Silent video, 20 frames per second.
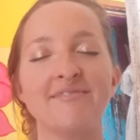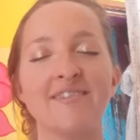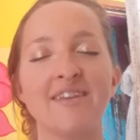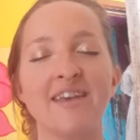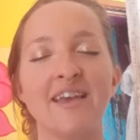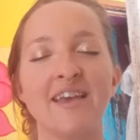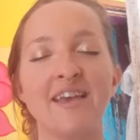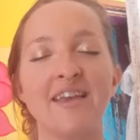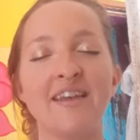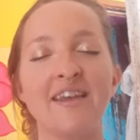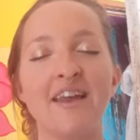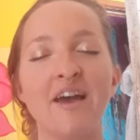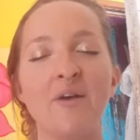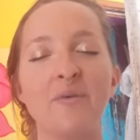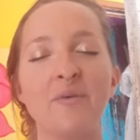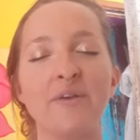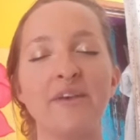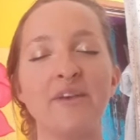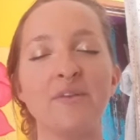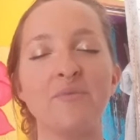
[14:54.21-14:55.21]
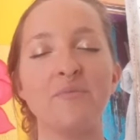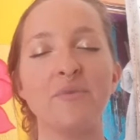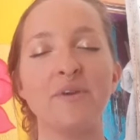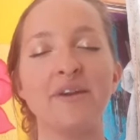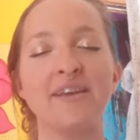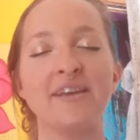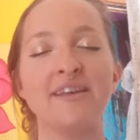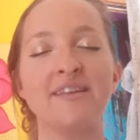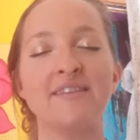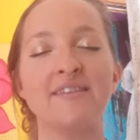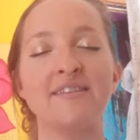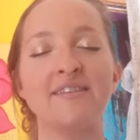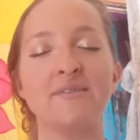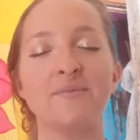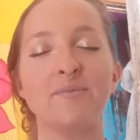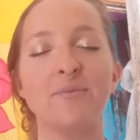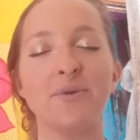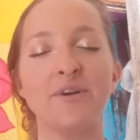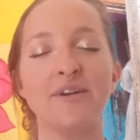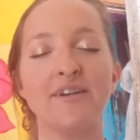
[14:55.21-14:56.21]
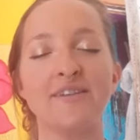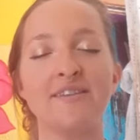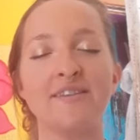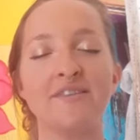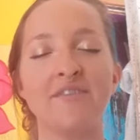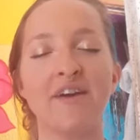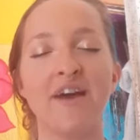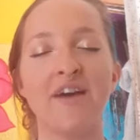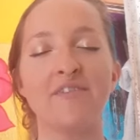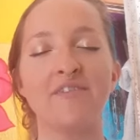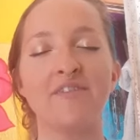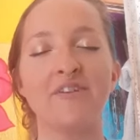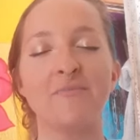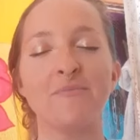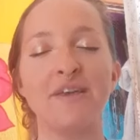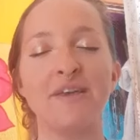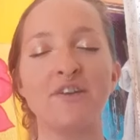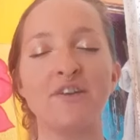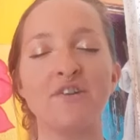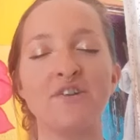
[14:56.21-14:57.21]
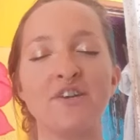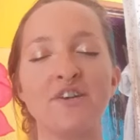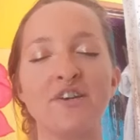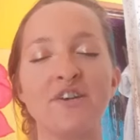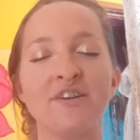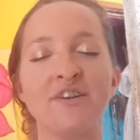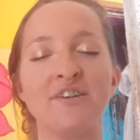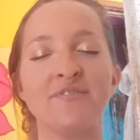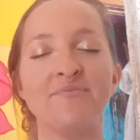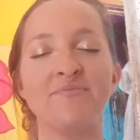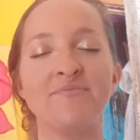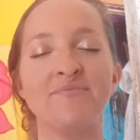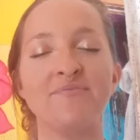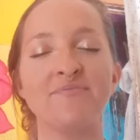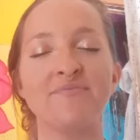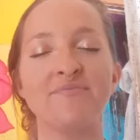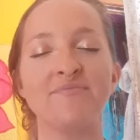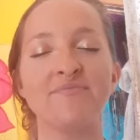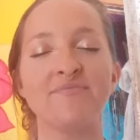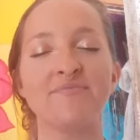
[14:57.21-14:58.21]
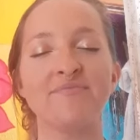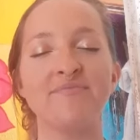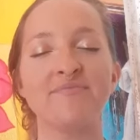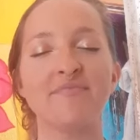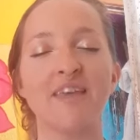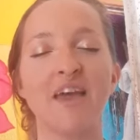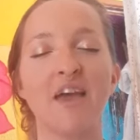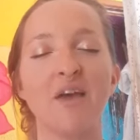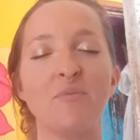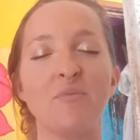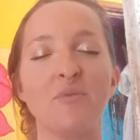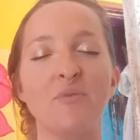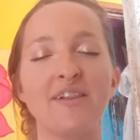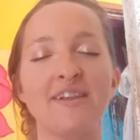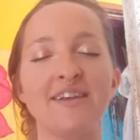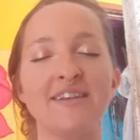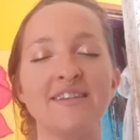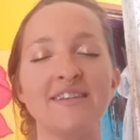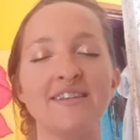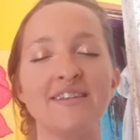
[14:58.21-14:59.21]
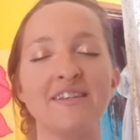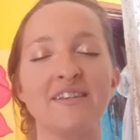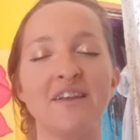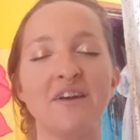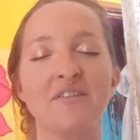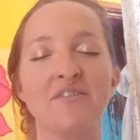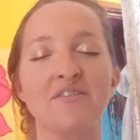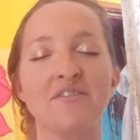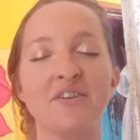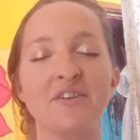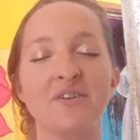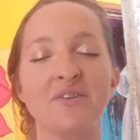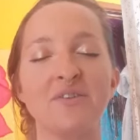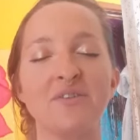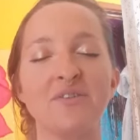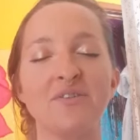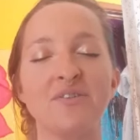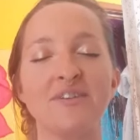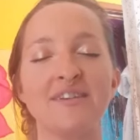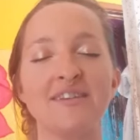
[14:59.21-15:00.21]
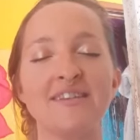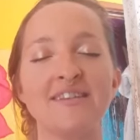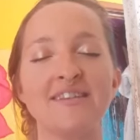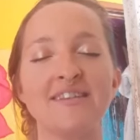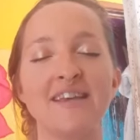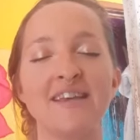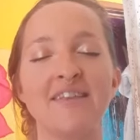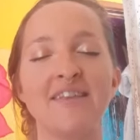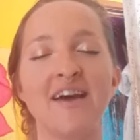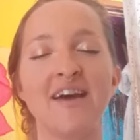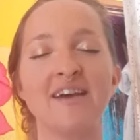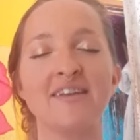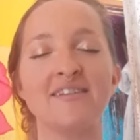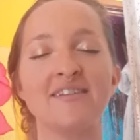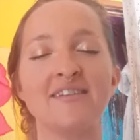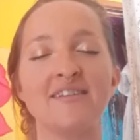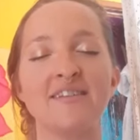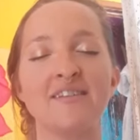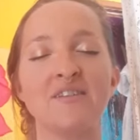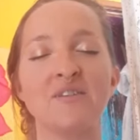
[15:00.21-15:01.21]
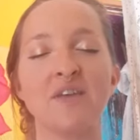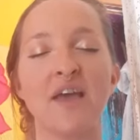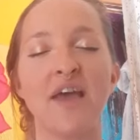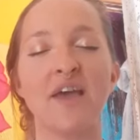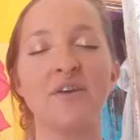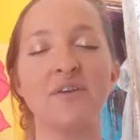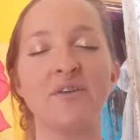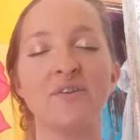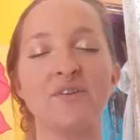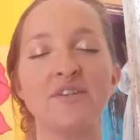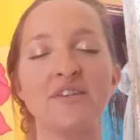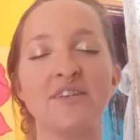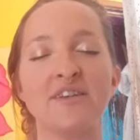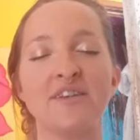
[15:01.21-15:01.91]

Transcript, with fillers: And now we can bring in some words of affirmation. I'm willing to love you. You can say that to this energy that